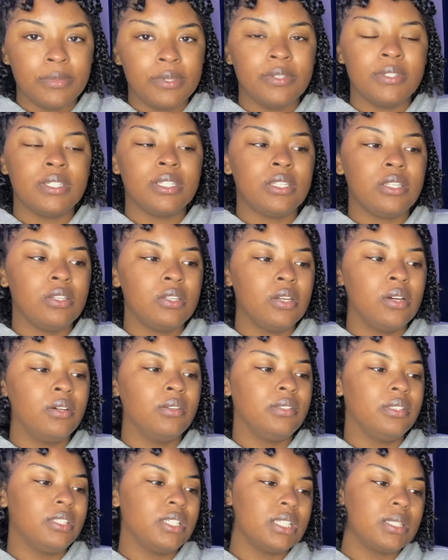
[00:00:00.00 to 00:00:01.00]
music. You
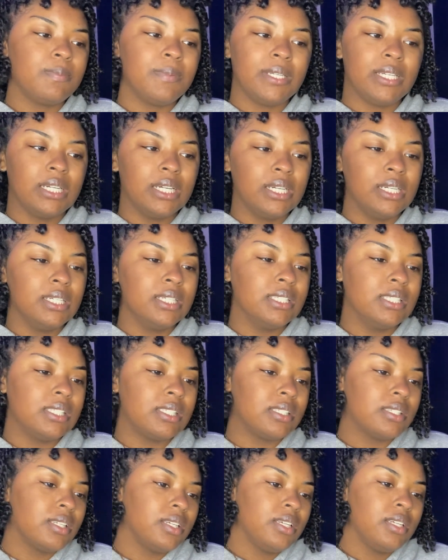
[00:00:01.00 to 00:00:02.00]
know, just
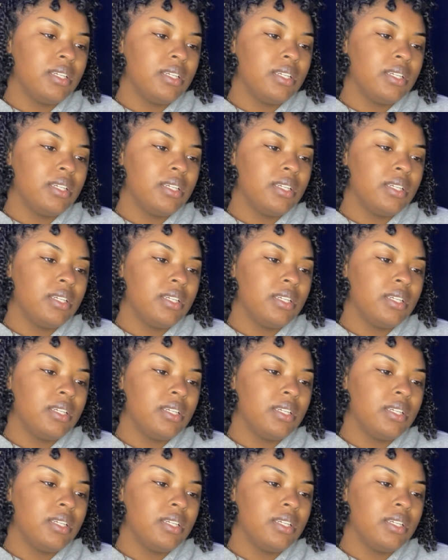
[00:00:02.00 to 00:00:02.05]
because